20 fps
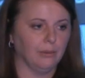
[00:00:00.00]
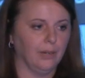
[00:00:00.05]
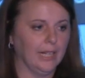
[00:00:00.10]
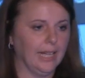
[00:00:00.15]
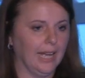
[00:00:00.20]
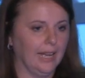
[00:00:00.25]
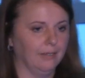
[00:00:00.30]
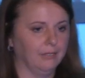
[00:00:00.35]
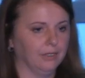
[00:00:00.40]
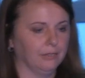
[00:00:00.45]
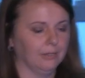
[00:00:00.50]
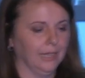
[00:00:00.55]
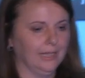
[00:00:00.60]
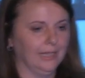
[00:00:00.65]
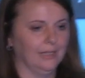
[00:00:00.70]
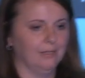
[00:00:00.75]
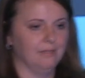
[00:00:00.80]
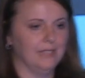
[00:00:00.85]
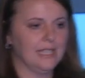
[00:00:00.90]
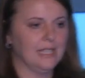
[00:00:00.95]
do I have the
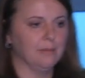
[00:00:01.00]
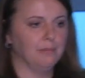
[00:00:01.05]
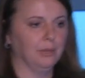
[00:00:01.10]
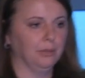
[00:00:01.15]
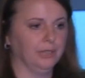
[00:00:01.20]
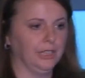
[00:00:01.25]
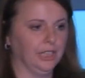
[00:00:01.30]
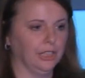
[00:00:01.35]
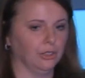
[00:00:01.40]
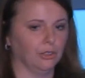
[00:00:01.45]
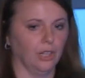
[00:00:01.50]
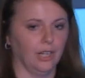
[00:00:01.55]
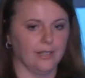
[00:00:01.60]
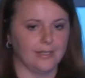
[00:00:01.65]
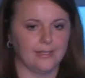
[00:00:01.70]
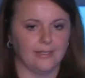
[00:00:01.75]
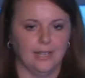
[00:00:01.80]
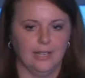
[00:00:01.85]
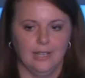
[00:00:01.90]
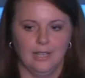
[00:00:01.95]
right visibility
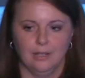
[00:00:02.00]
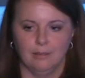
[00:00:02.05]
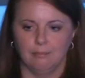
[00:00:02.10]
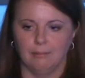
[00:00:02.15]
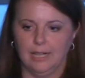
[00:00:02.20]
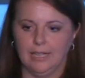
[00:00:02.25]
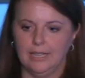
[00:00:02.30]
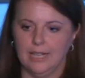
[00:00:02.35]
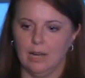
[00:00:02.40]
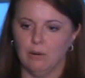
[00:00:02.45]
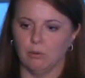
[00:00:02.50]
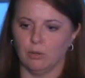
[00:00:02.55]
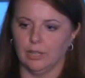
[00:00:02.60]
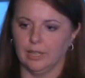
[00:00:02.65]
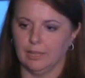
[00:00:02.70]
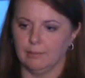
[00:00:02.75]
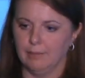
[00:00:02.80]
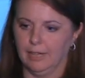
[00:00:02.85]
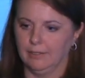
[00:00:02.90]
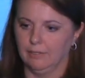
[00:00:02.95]
across my
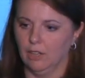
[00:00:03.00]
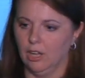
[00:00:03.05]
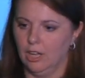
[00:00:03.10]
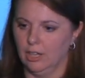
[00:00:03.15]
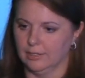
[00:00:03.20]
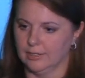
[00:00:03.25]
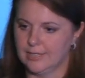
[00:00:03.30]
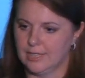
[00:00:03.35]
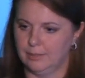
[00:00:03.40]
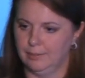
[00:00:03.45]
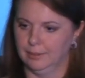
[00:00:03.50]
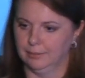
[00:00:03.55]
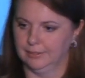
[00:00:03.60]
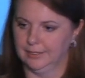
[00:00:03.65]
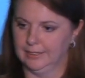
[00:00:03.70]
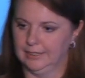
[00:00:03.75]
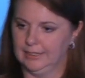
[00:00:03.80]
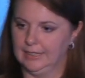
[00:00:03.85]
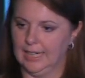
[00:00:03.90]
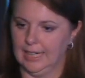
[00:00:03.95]
network and my logs to be able
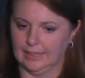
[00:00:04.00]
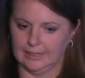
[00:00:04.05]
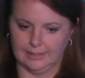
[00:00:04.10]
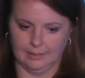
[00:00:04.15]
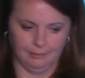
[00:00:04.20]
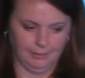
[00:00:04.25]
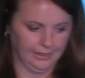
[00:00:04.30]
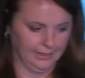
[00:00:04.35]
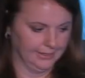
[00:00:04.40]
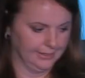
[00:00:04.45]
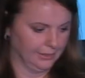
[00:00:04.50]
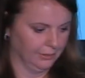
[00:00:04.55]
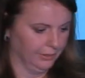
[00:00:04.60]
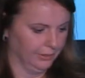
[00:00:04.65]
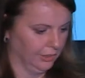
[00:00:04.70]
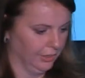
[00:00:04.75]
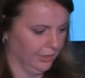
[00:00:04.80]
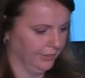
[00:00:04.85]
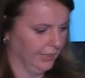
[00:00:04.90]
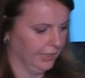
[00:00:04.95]
to detect something that's
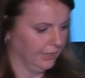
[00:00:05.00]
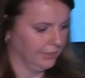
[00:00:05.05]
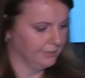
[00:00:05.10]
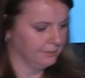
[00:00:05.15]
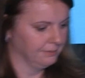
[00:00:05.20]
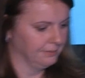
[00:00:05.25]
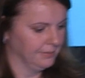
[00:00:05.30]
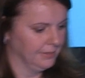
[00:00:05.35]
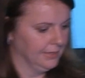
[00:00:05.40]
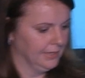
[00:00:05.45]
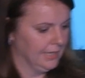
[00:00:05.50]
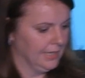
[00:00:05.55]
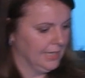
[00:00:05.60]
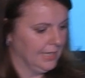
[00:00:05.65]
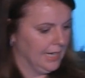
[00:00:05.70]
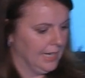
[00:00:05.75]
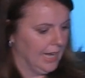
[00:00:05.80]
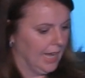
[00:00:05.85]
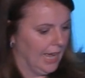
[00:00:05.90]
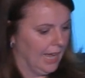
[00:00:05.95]
going on there?
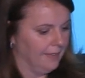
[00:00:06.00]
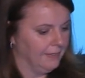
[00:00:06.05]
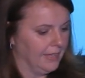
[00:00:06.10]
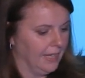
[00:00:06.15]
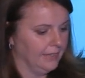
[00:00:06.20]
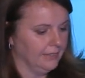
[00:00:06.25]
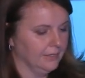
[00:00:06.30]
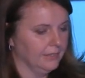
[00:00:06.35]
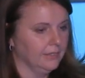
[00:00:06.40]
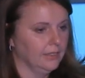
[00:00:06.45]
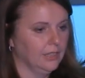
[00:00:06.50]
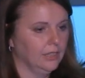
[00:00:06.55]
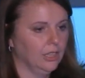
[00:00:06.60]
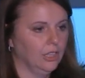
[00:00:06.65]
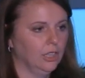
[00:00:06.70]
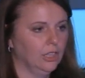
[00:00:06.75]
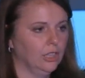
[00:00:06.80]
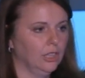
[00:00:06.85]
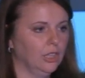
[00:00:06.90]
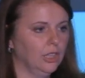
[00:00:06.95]
And then
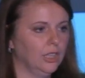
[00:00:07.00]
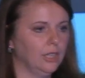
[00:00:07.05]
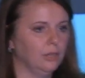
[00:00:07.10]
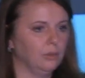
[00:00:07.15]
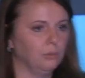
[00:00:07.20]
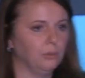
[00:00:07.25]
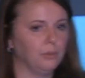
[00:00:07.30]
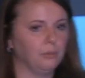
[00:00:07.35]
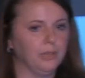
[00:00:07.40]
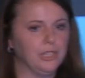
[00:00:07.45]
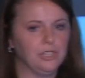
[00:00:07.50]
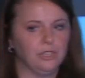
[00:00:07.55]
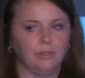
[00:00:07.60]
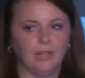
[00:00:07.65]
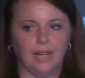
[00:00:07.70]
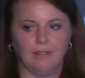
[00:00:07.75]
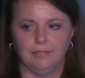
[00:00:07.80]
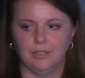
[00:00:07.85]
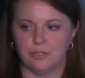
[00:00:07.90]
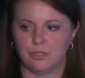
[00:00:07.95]
when we do
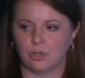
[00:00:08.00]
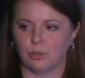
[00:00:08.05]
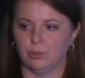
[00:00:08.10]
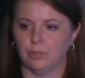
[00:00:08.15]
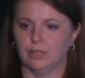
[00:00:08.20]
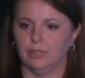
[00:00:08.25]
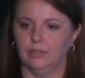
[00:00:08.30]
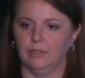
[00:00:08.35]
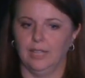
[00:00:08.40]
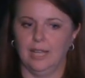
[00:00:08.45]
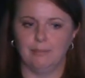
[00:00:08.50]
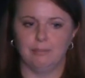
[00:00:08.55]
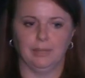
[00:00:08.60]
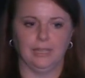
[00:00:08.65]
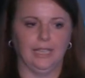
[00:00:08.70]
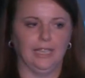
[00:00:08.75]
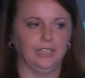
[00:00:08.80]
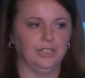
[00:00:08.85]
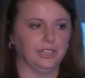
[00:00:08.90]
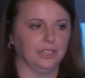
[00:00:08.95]
have those critical
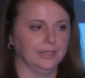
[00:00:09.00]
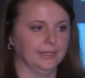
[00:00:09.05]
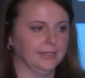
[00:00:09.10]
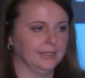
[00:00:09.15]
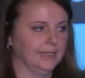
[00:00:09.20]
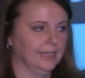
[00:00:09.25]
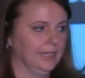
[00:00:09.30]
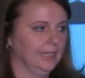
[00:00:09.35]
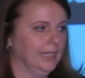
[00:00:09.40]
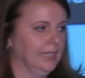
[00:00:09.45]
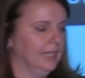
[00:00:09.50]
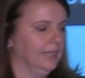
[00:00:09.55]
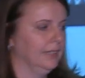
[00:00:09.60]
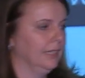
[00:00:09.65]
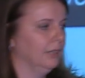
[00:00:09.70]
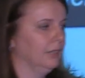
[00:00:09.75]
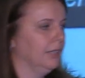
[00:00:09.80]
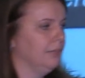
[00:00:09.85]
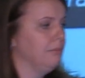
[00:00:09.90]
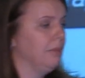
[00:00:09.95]
applications
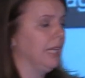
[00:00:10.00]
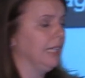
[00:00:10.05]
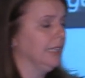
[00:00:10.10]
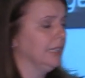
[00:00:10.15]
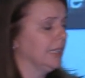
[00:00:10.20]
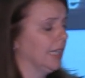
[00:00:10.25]
that many